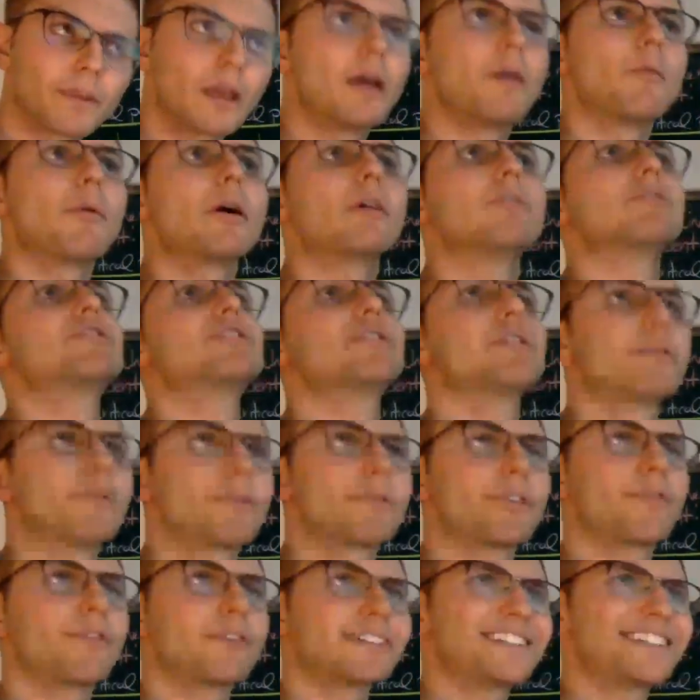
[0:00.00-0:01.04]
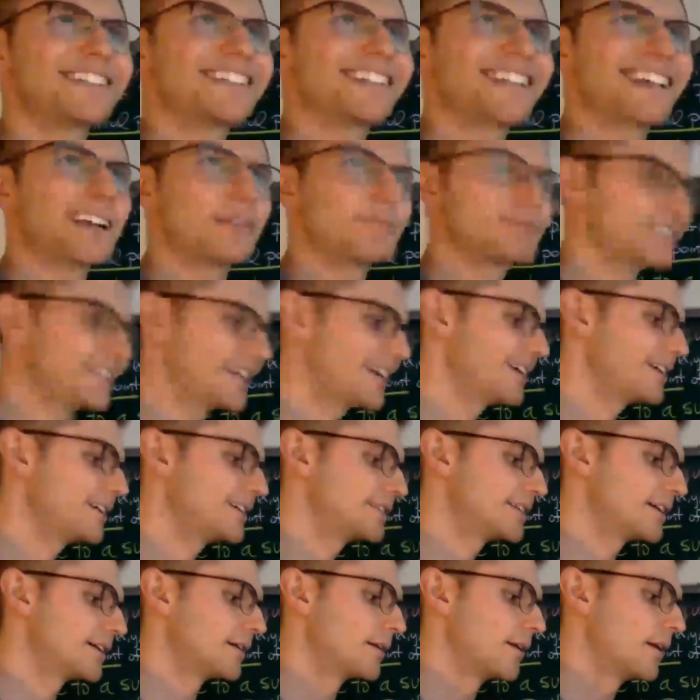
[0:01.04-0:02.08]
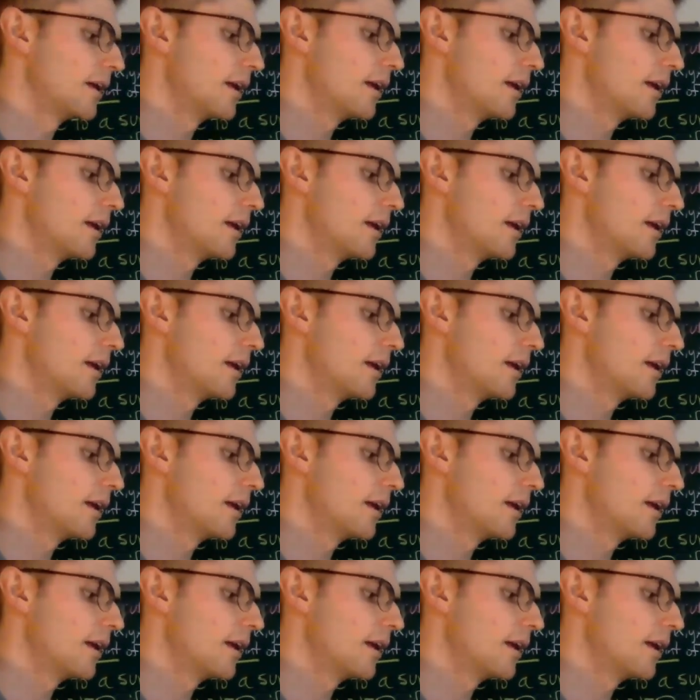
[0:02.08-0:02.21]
well, so the first thing that I'm saying is that